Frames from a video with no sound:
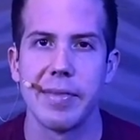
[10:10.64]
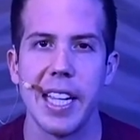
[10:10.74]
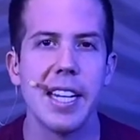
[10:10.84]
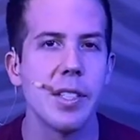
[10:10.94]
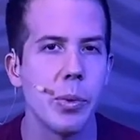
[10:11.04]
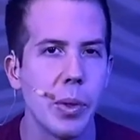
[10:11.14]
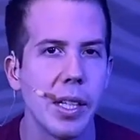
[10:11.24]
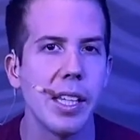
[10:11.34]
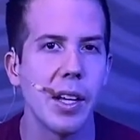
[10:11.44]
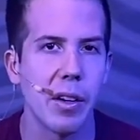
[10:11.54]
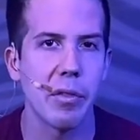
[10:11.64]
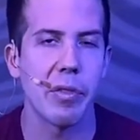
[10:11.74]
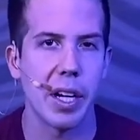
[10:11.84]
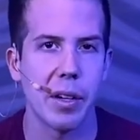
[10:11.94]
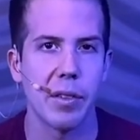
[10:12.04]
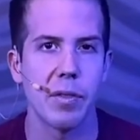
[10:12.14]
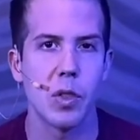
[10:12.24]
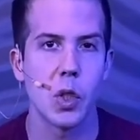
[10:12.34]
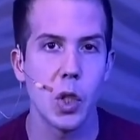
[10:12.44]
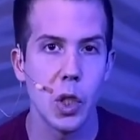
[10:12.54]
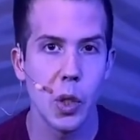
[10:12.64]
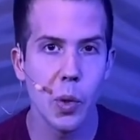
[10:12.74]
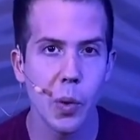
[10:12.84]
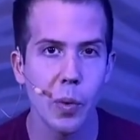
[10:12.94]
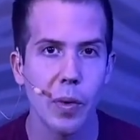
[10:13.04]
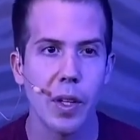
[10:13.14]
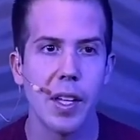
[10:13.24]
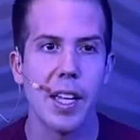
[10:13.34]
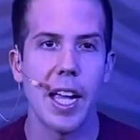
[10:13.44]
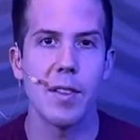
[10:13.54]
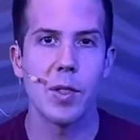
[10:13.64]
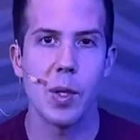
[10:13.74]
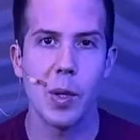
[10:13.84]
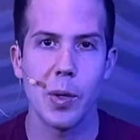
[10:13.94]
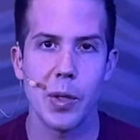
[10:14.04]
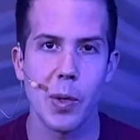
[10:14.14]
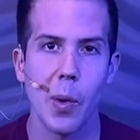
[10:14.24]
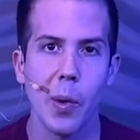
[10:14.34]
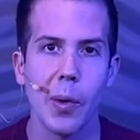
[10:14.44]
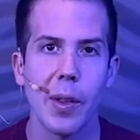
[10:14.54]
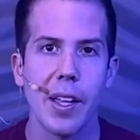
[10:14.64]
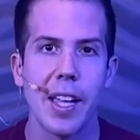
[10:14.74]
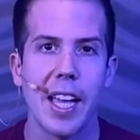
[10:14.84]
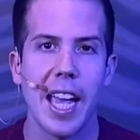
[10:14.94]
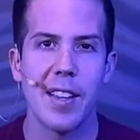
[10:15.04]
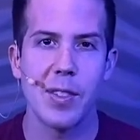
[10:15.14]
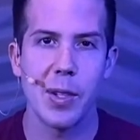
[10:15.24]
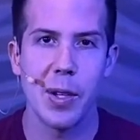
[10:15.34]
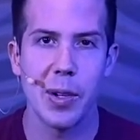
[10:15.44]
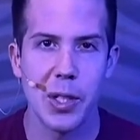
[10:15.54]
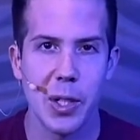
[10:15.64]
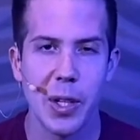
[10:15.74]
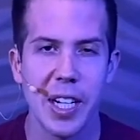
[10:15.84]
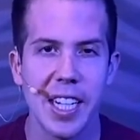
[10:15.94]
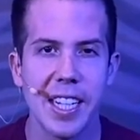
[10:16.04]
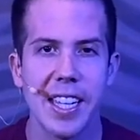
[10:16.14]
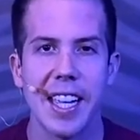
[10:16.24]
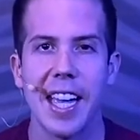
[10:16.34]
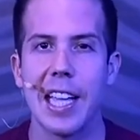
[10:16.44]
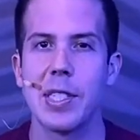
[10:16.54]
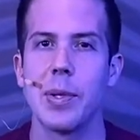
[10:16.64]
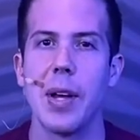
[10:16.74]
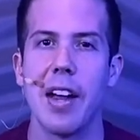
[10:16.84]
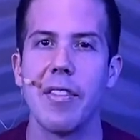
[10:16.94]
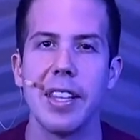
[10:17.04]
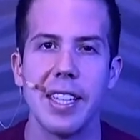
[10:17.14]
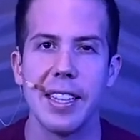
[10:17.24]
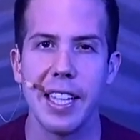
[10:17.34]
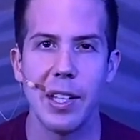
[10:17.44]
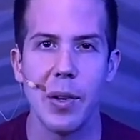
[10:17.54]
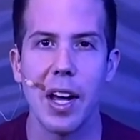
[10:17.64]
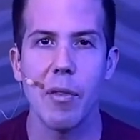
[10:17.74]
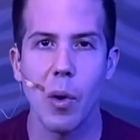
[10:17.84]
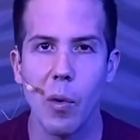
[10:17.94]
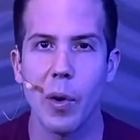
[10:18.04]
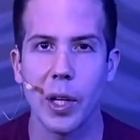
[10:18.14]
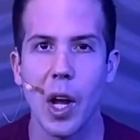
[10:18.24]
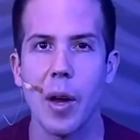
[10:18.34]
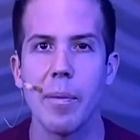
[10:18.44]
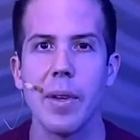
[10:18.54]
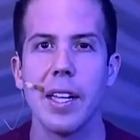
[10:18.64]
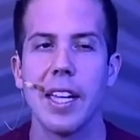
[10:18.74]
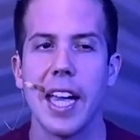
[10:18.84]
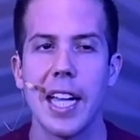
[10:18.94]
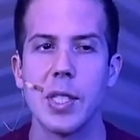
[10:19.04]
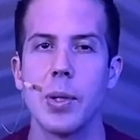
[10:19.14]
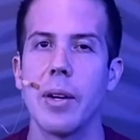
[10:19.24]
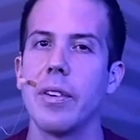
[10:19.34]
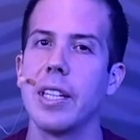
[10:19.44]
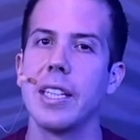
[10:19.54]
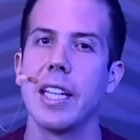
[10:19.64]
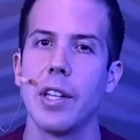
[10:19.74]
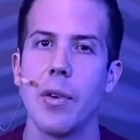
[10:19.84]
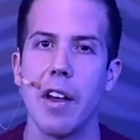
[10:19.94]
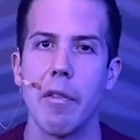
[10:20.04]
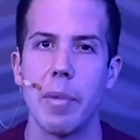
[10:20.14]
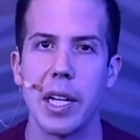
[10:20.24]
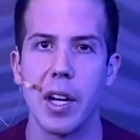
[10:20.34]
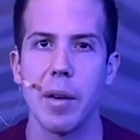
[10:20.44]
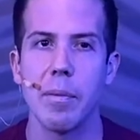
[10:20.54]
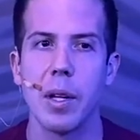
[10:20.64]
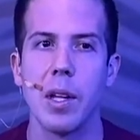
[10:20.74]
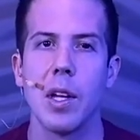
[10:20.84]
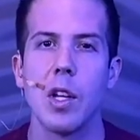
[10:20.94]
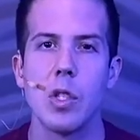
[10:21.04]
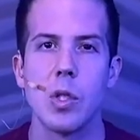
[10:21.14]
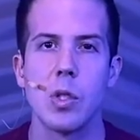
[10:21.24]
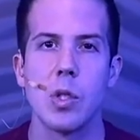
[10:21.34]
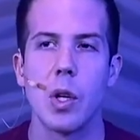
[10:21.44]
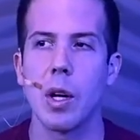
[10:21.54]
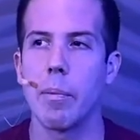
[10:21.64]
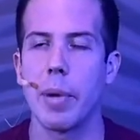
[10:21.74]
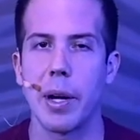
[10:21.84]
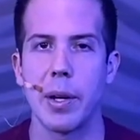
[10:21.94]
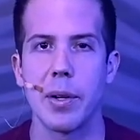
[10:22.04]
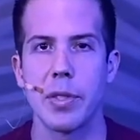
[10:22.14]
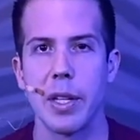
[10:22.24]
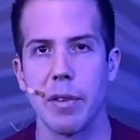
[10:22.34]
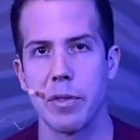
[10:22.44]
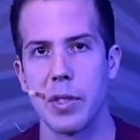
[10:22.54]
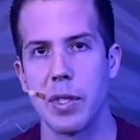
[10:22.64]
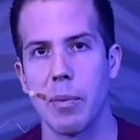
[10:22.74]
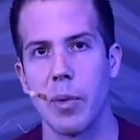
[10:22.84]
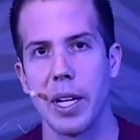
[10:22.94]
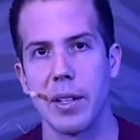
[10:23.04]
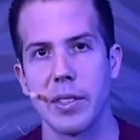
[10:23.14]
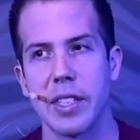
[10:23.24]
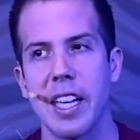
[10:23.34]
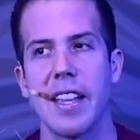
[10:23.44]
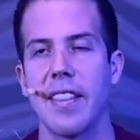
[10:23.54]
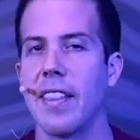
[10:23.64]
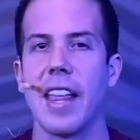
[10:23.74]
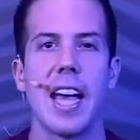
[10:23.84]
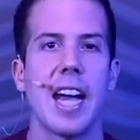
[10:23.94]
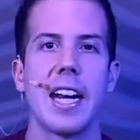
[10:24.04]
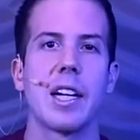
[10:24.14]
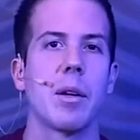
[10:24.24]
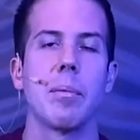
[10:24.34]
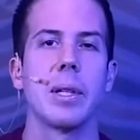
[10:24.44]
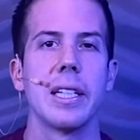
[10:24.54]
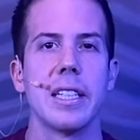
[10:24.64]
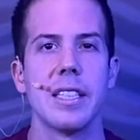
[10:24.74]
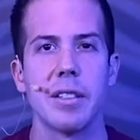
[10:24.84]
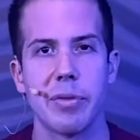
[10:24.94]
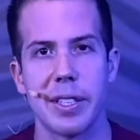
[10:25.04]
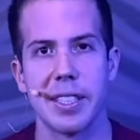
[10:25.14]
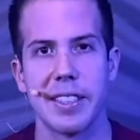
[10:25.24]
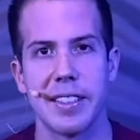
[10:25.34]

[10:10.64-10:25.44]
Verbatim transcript: It is really unfair to you and to your soul and to your journey and to everything that you have overcome and to everything that you have become to compare yourself to someone else that had it completely different.